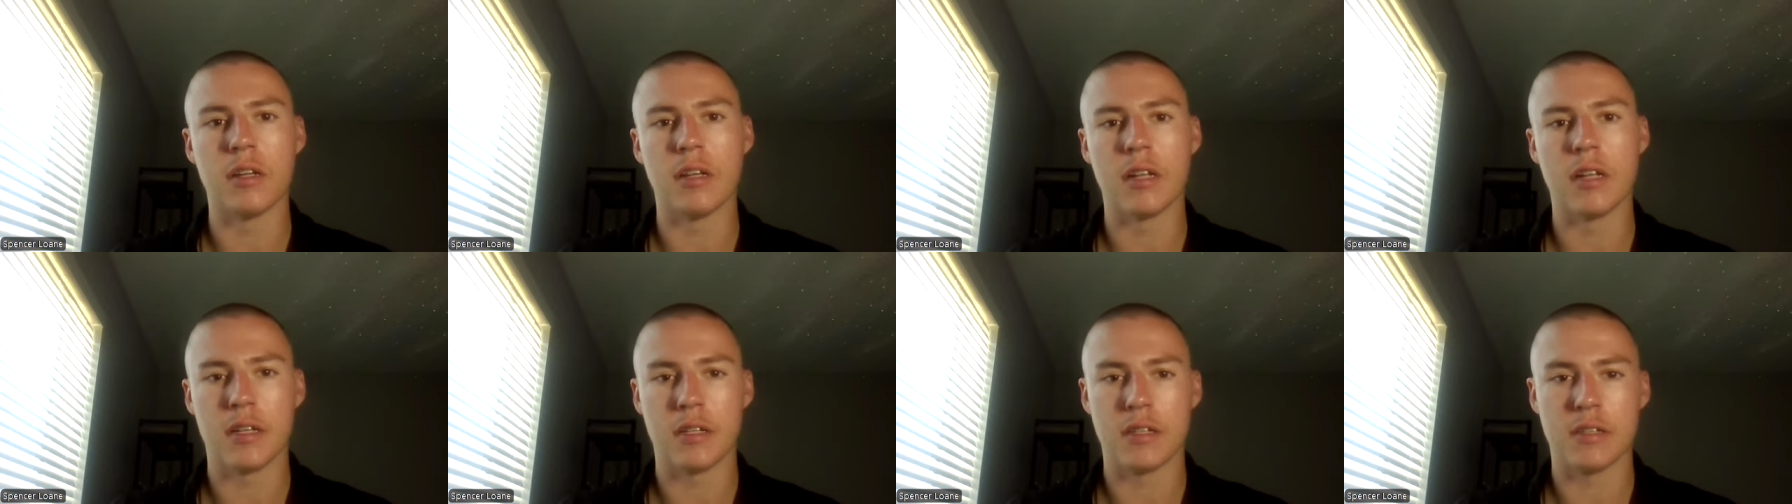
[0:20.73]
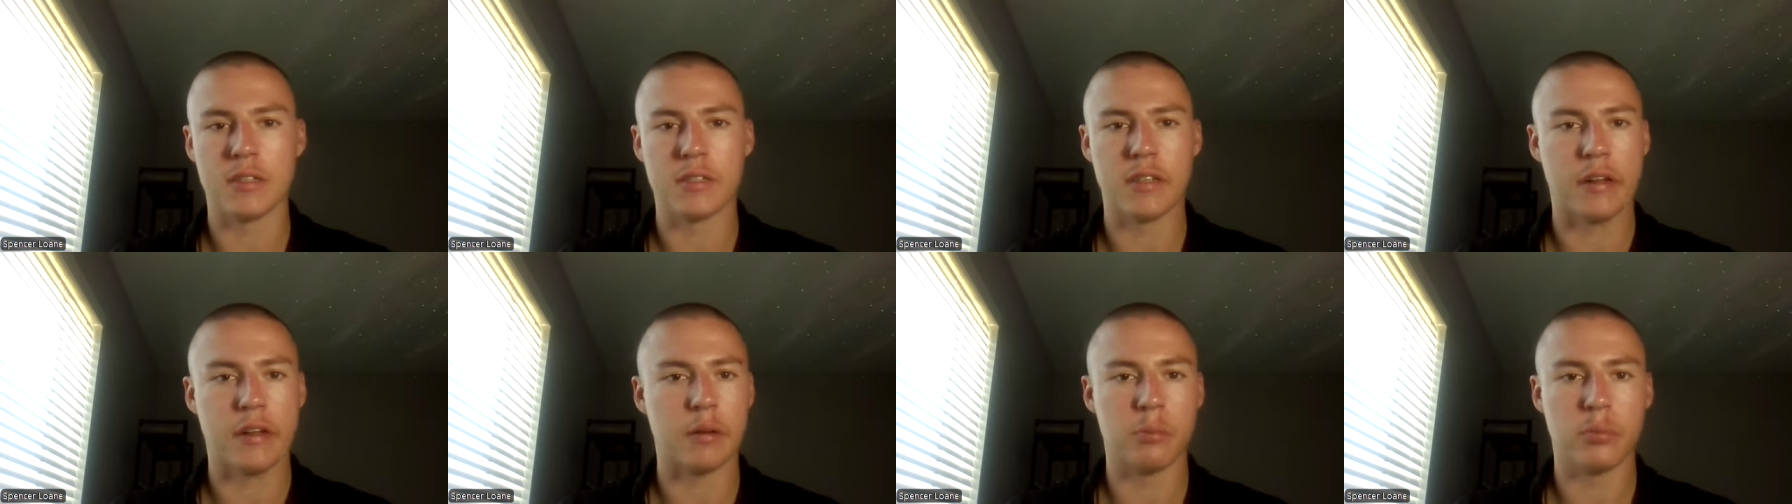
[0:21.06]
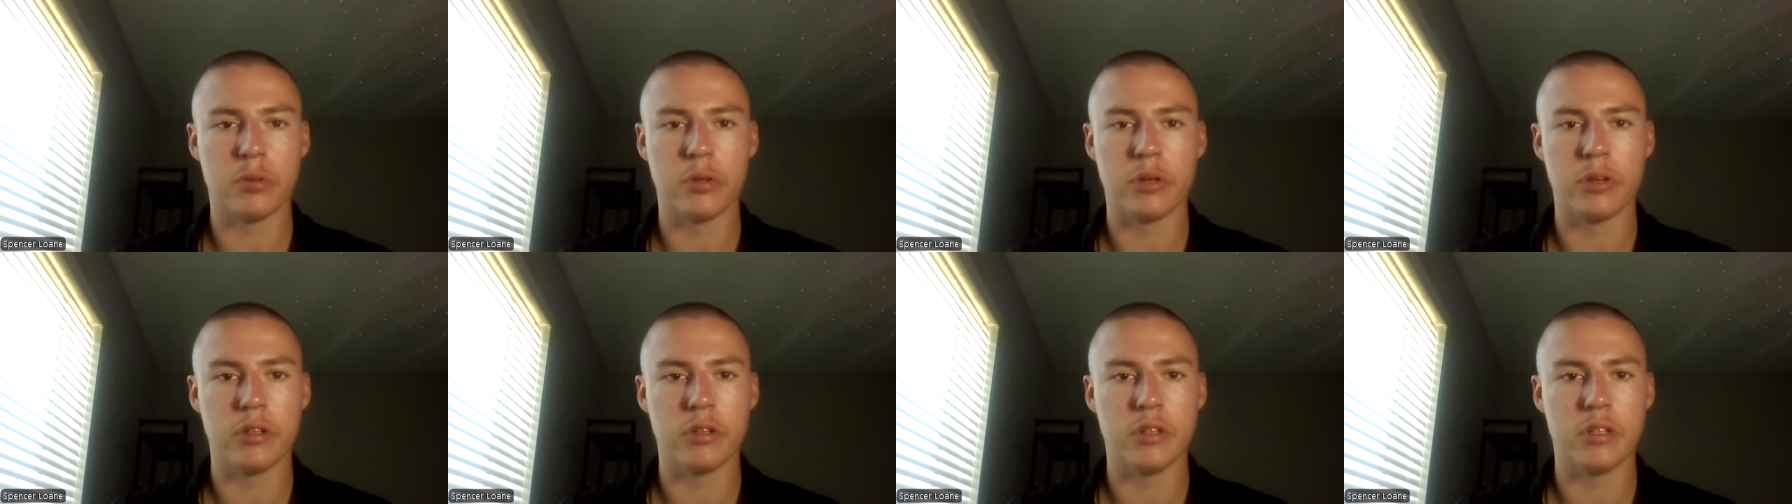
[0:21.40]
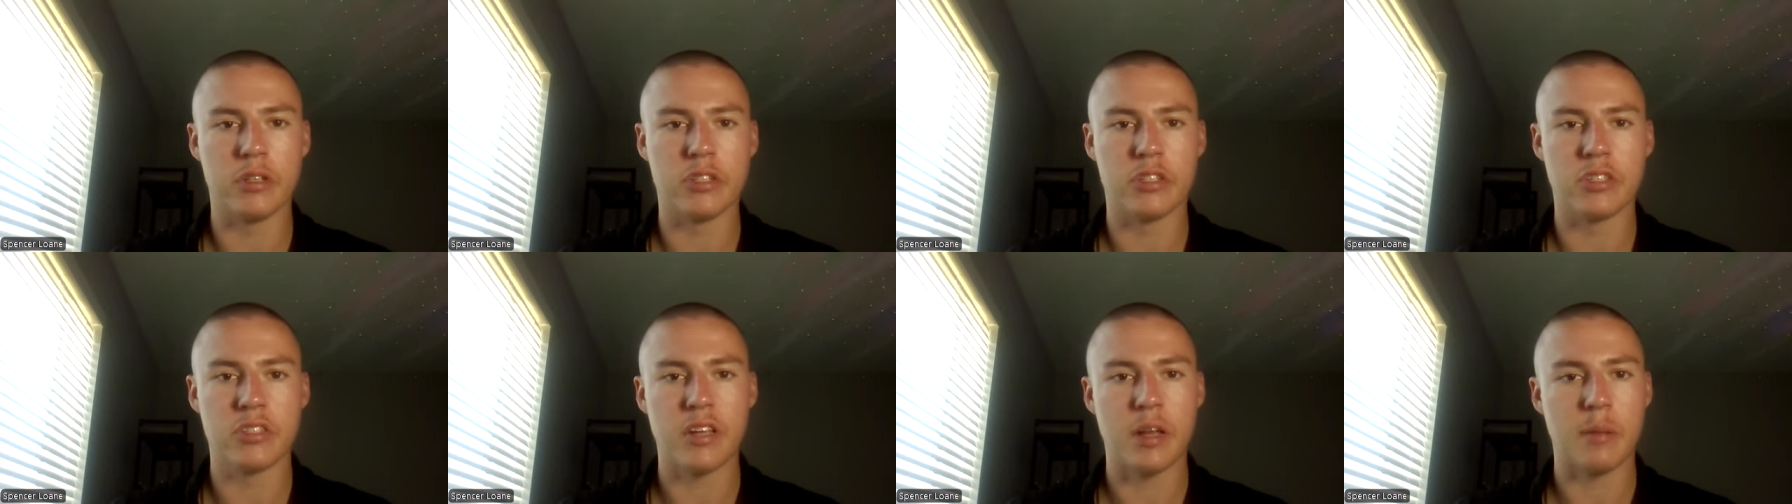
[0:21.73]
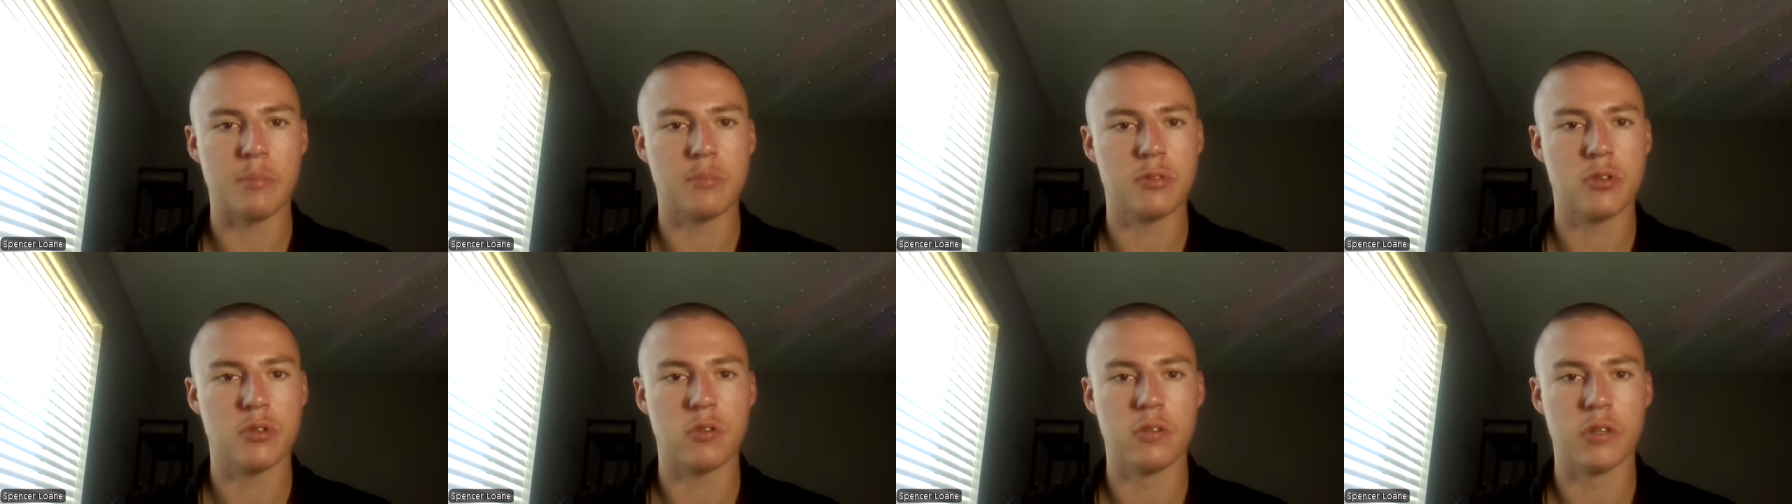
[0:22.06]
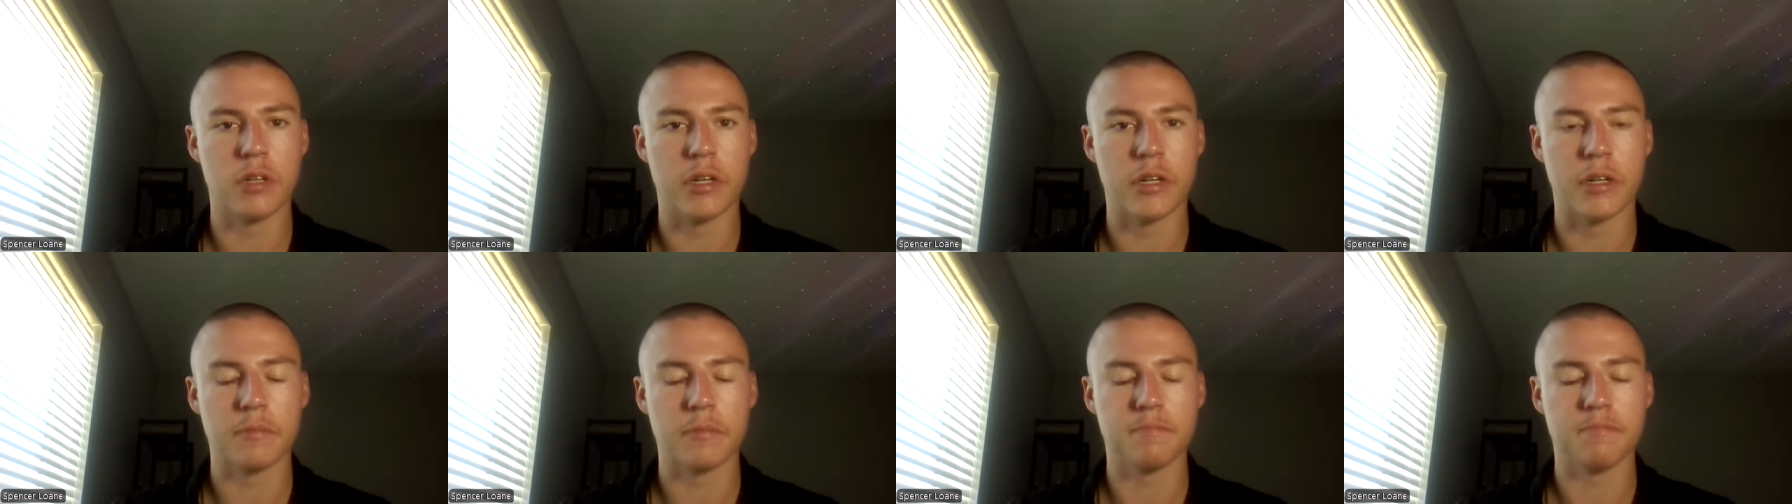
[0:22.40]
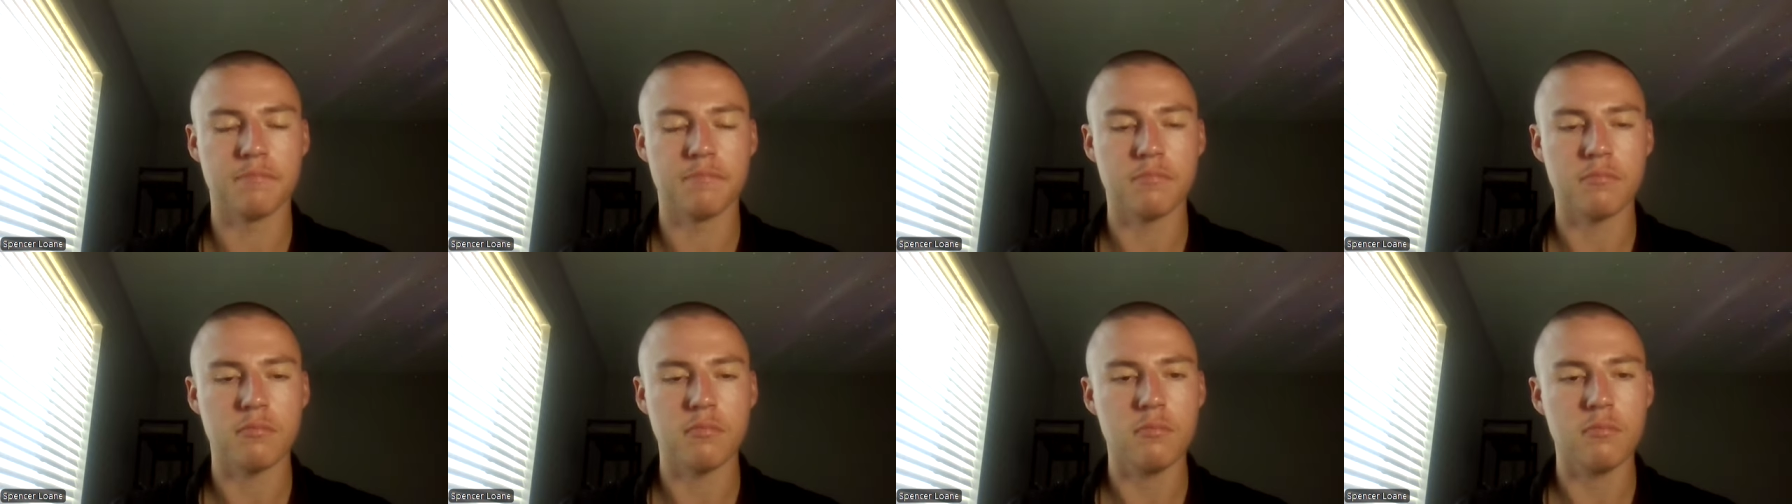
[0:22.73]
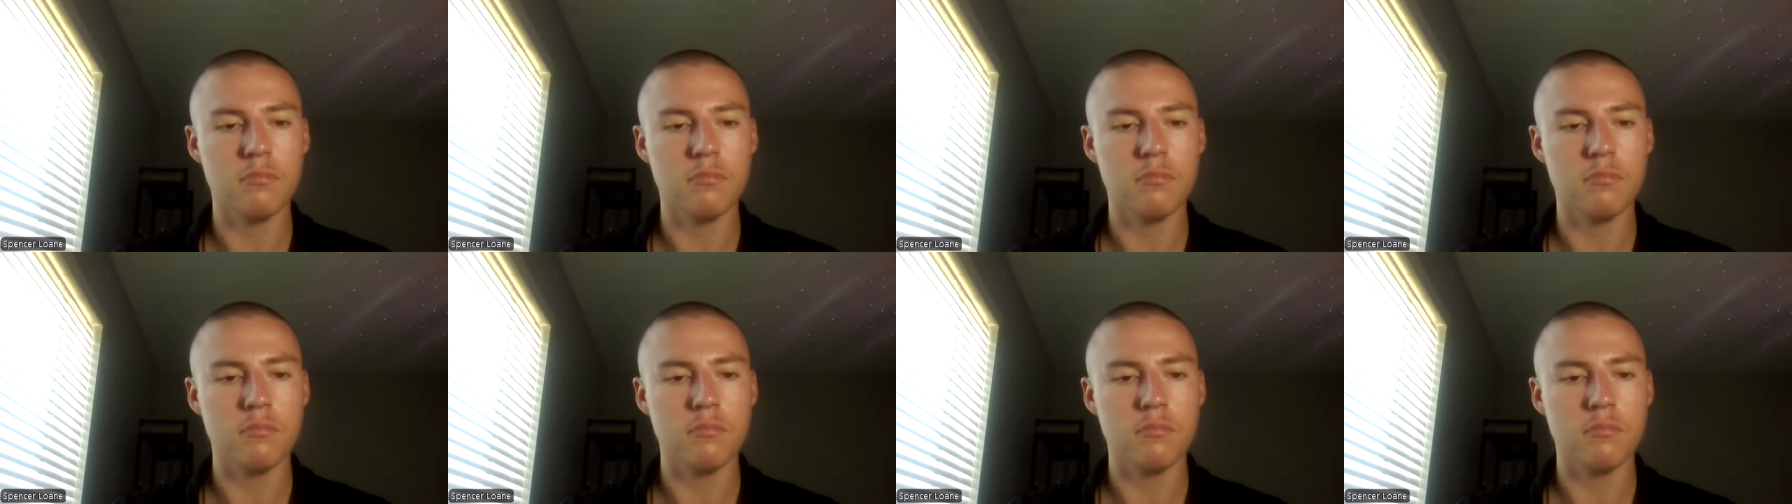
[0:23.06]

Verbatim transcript: And then the second period, they just kept scoring.